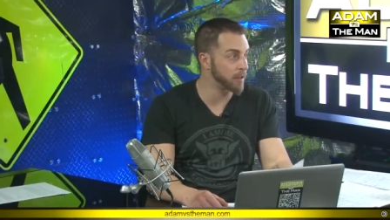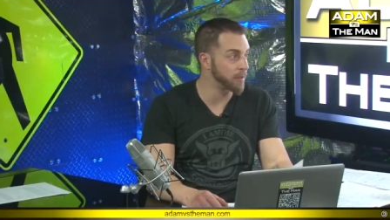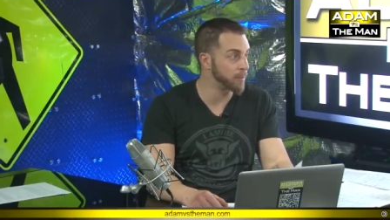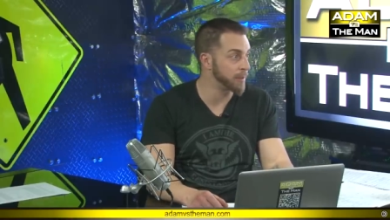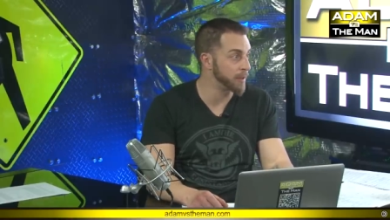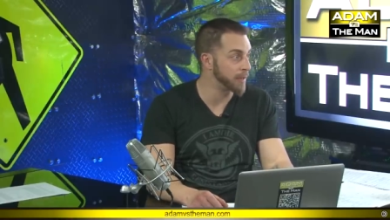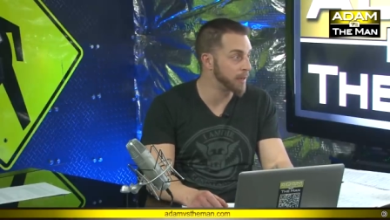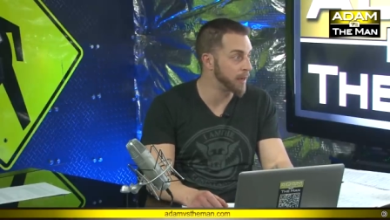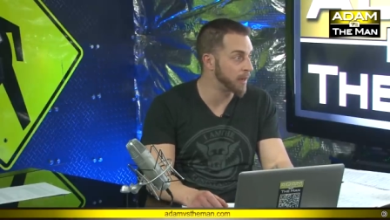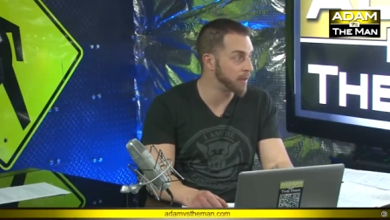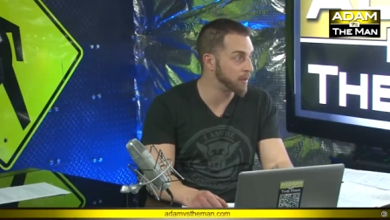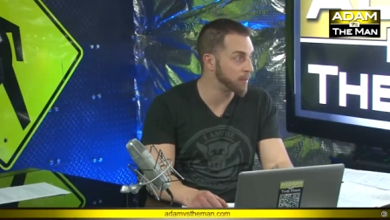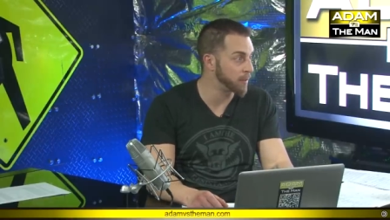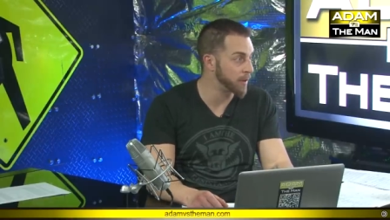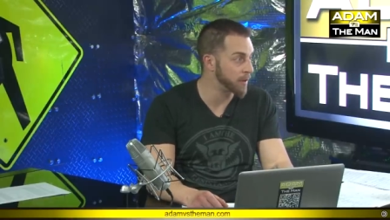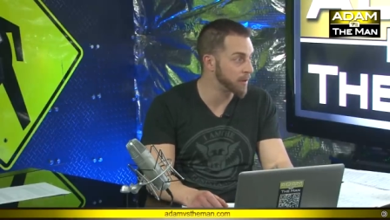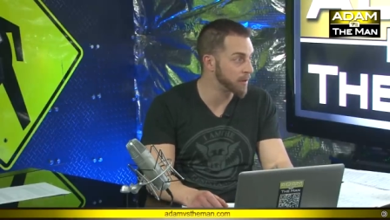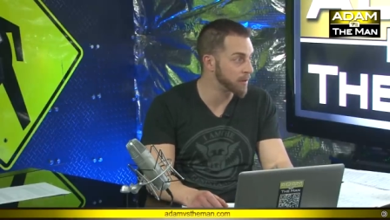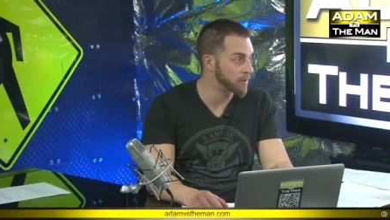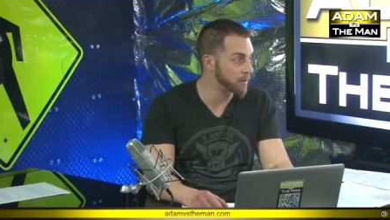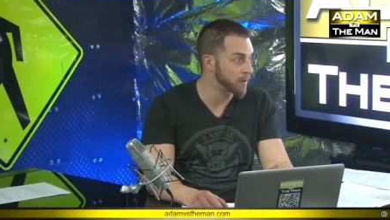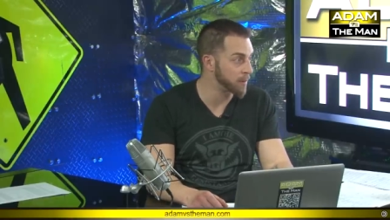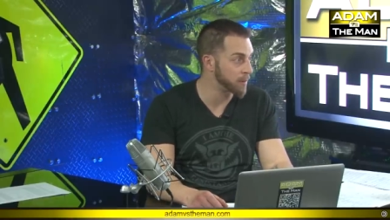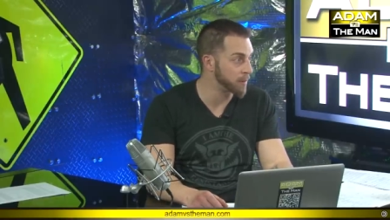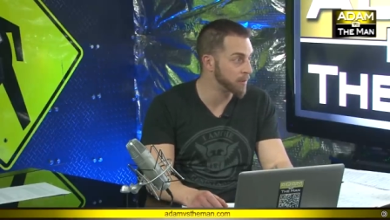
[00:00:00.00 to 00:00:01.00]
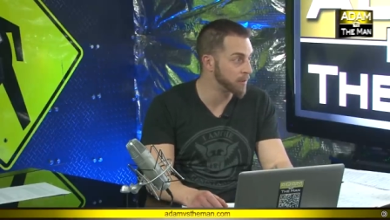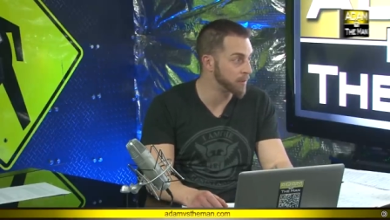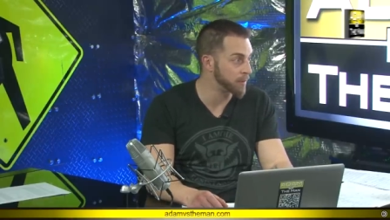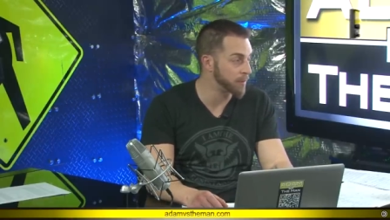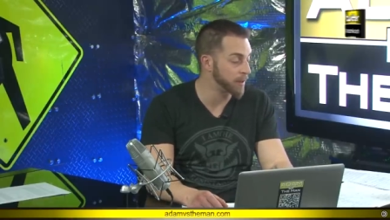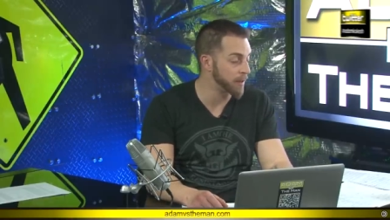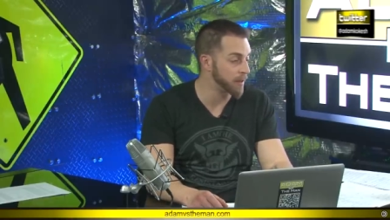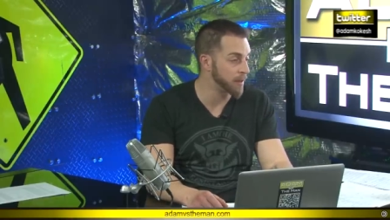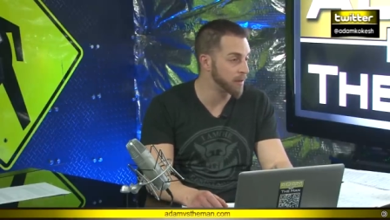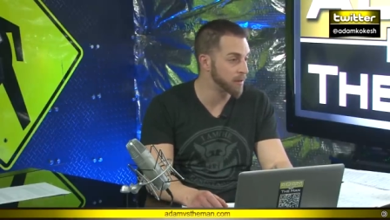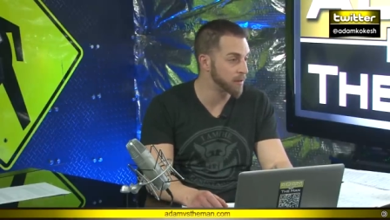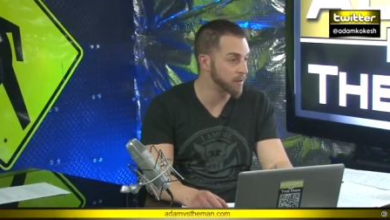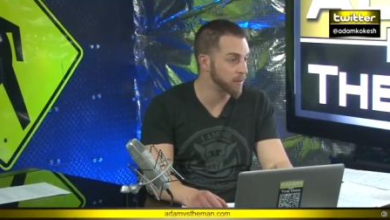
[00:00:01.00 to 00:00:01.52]
not to be dealt with, someone
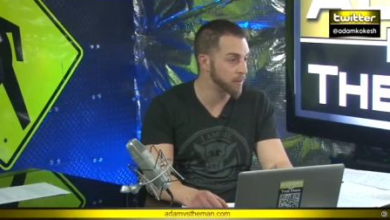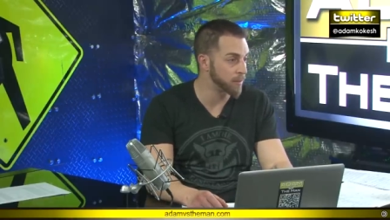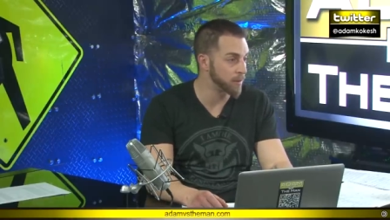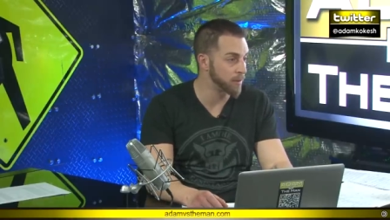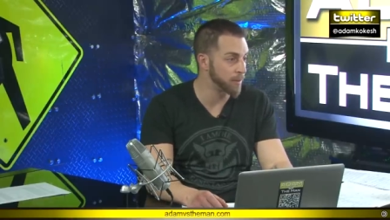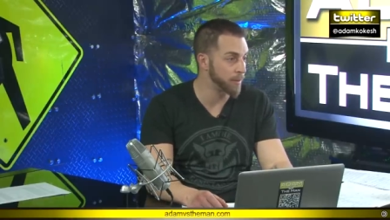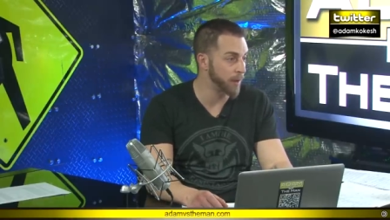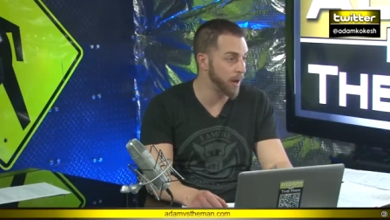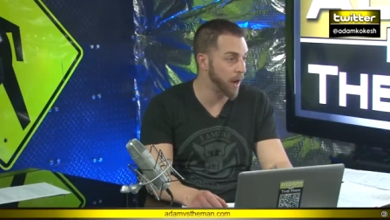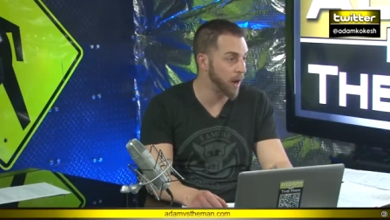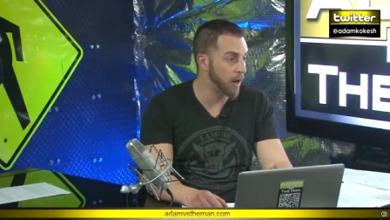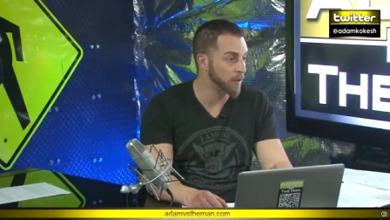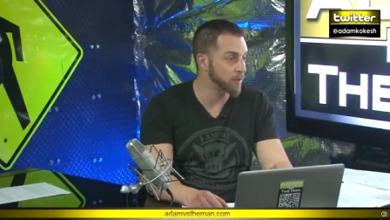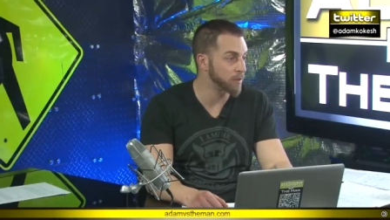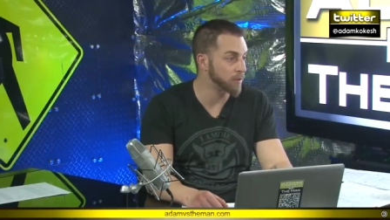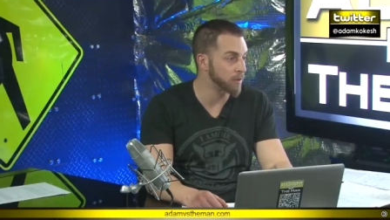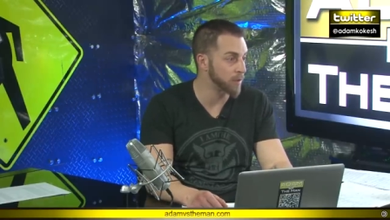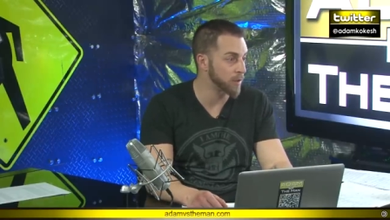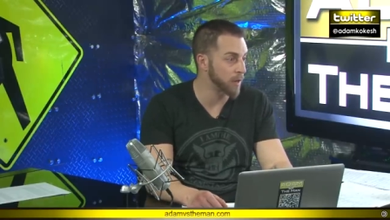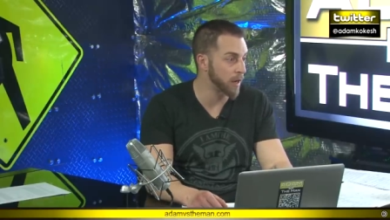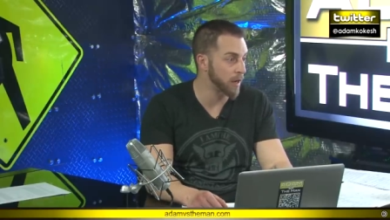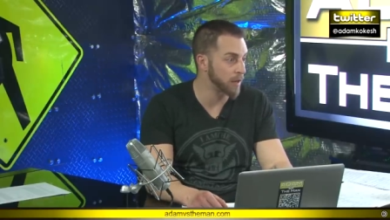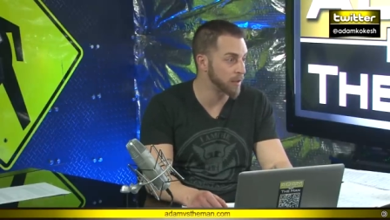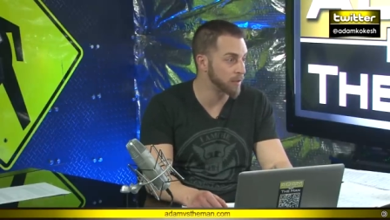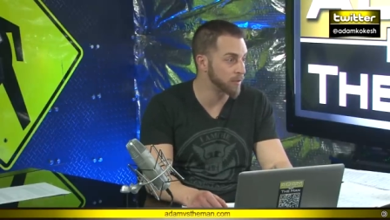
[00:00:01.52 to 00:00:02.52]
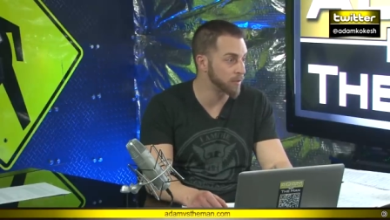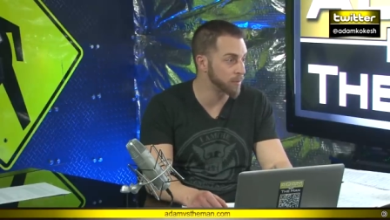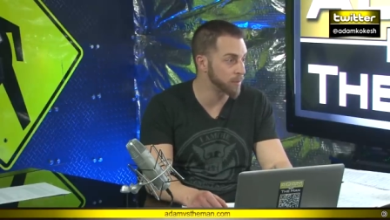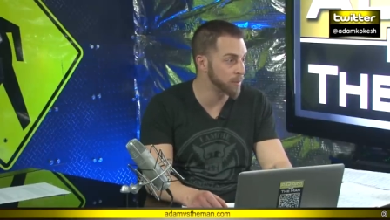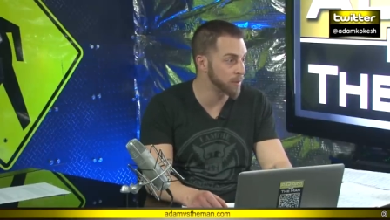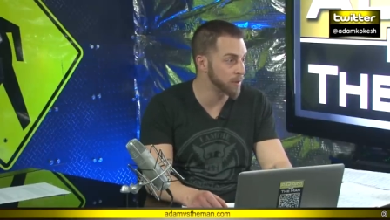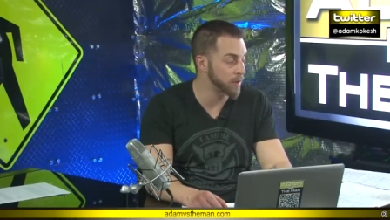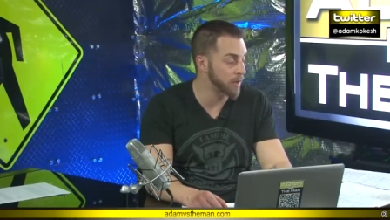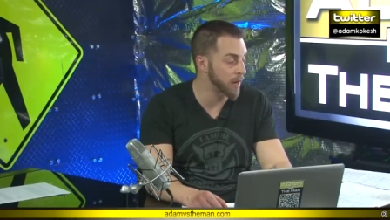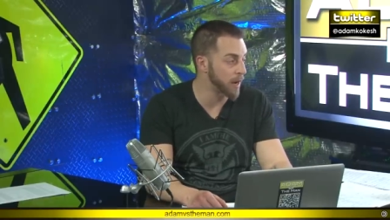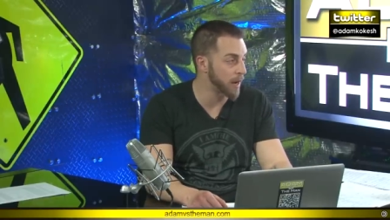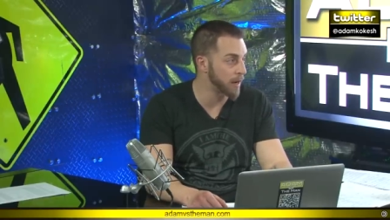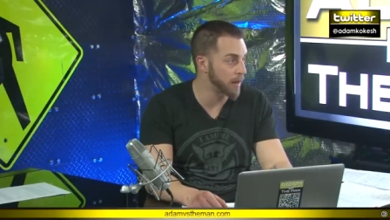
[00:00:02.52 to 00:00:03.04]
to be someone to be ostracized
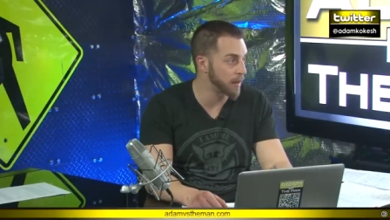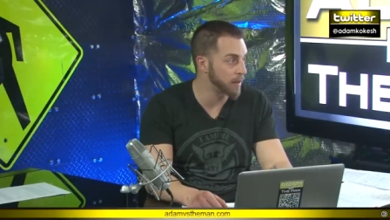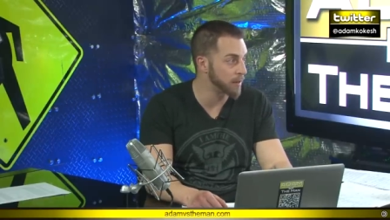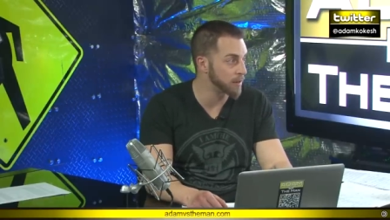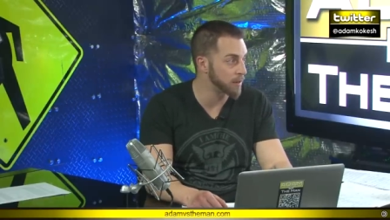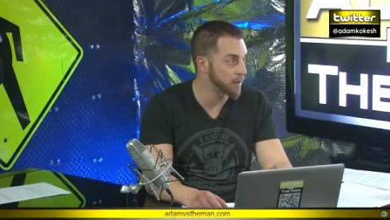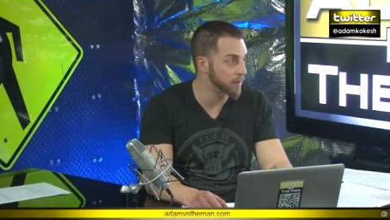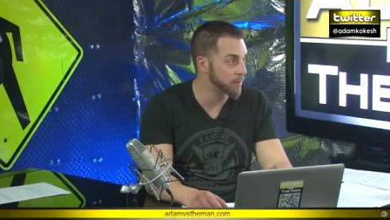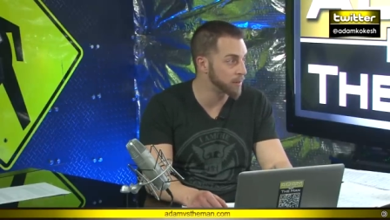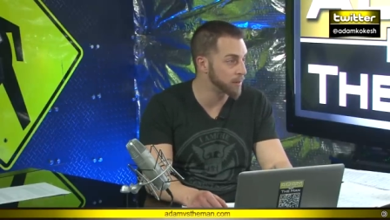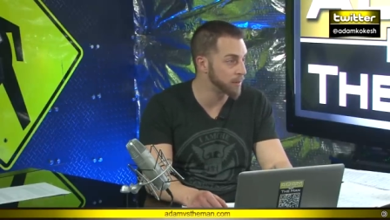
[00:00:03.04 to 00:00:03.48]
from society,